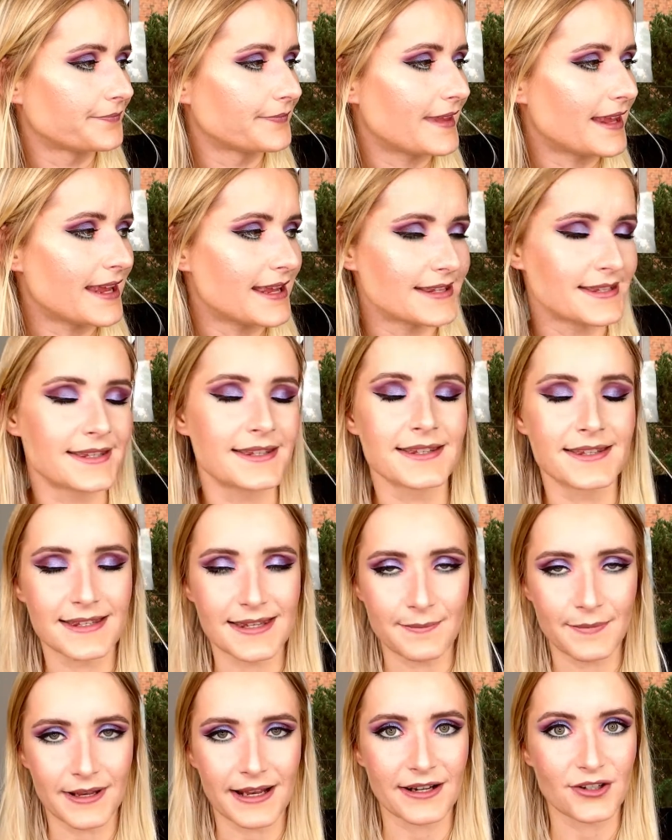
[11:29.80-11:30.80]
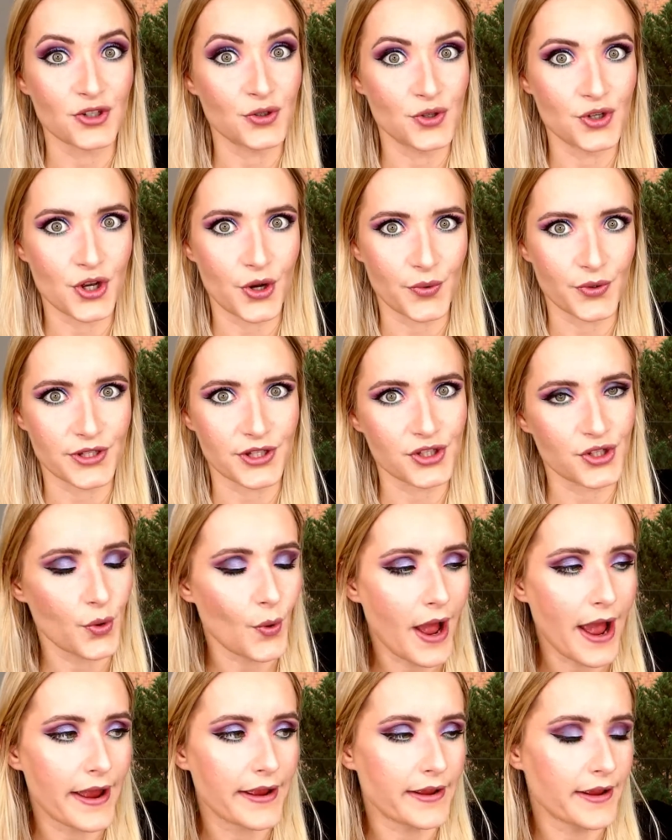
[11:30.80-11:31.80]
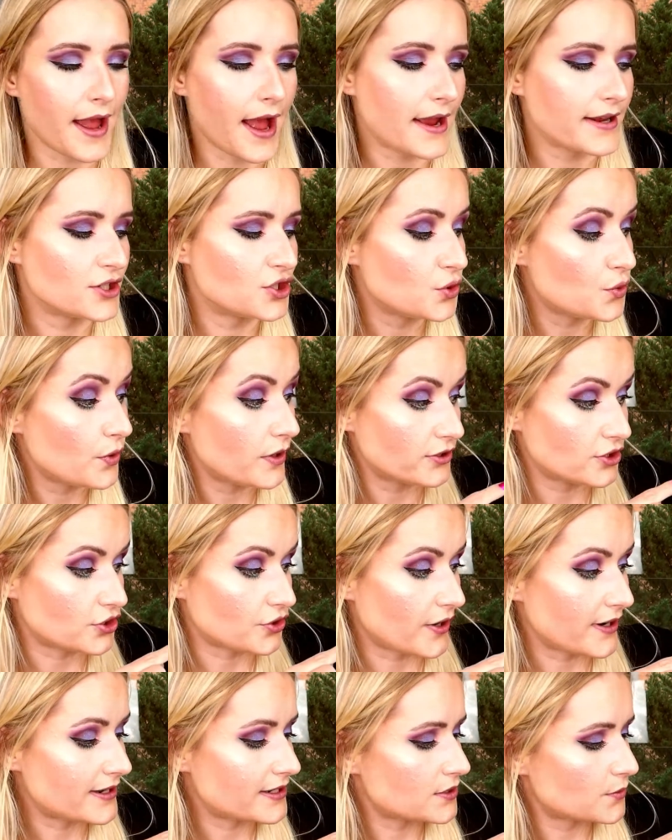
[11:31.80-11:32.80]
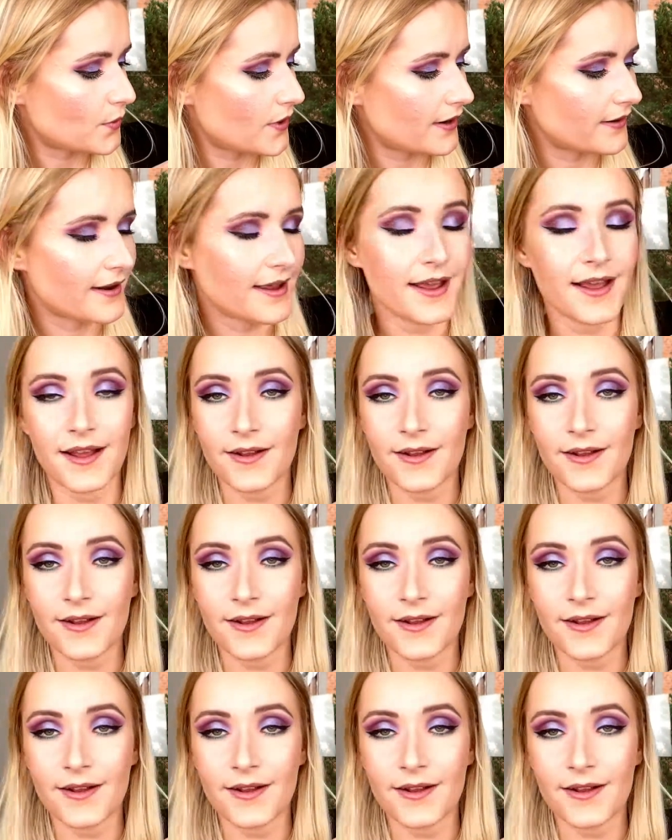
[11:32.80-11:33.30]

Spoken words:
is similar to those. So I do enjoy this one.